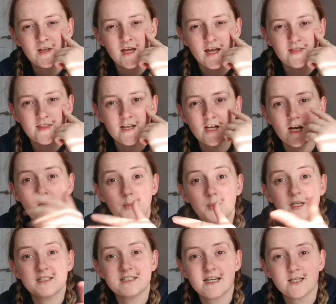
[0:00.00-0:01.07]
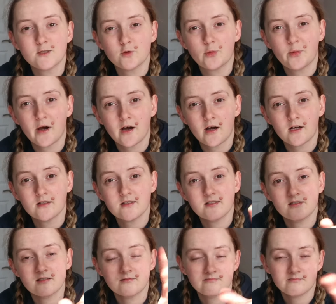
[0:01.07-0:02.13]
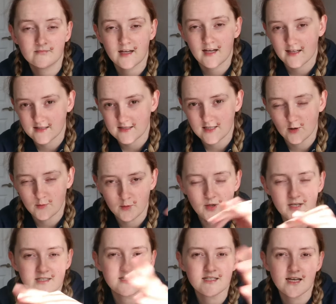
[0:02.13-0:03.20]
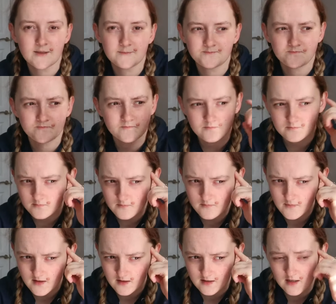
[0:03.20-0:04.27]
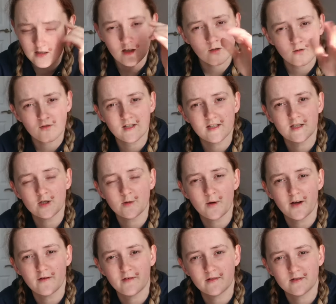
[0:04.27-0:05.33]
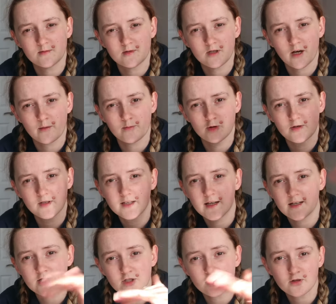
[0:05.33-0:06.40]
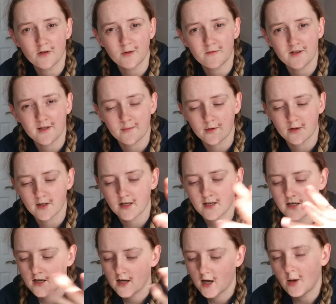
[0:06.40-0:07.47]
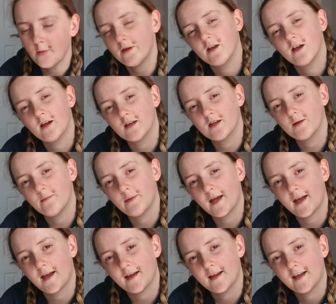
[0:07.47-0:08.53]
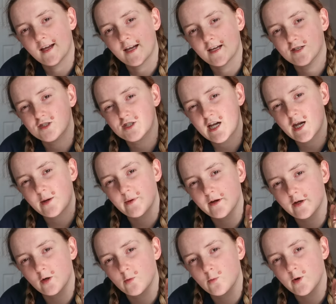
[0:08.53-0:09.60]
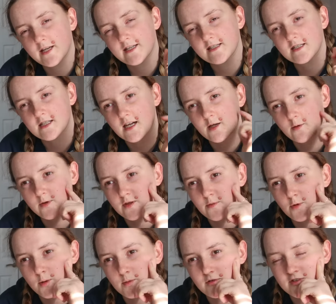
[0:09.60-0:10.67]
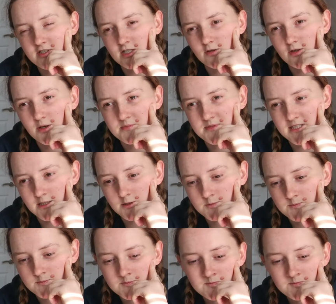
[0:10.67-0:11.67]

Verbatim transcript: and then a couple of days will pass and it'll be Wednesday, and hopefully you might have found some time during then to do your own flip book, and we can kind of compare and chat about it on Wednesday when the proper video comes out.